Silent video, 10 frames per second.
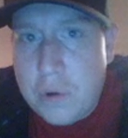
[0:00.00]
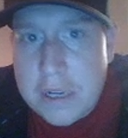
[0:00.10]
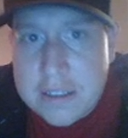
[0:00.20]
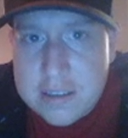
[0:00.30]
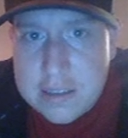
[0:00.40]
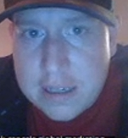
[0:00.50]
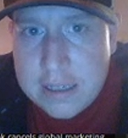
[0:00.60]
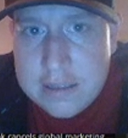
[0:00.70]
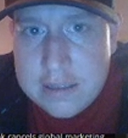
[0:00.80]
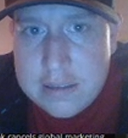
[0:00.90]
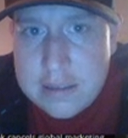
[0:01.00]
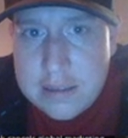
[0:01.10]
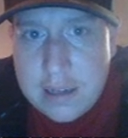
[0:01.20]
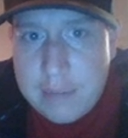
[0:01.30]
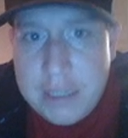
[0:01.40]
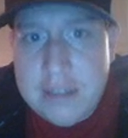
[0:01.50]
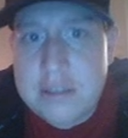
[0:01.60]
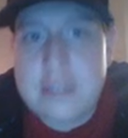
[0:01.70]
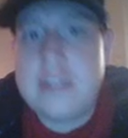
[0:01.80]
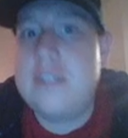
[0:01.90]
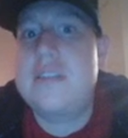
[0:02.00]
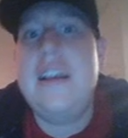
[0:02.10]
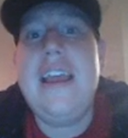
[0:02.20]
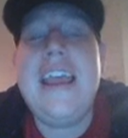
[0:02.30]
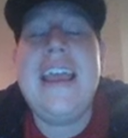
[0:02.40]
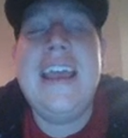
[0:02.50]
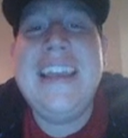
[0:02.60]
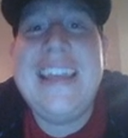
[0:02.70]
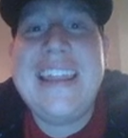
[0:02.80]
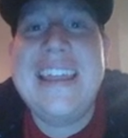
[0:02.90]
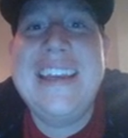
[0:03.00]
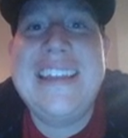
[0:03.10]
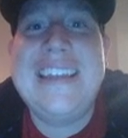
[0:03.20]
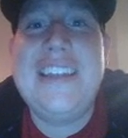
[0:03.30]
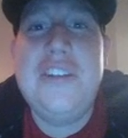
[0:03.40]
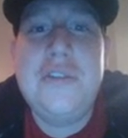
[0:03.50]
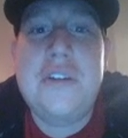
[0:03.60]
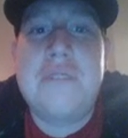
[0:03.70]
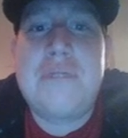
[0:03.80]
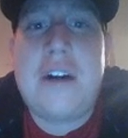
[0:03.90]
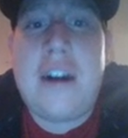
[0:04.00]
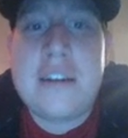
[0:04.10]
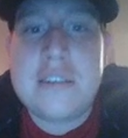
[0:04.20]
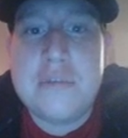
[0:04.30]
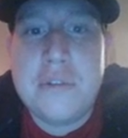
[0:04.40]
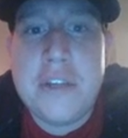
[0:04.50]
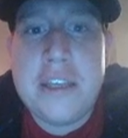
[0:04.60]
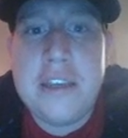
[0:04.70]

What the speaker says: studies. I mean, there's anything that you could possibly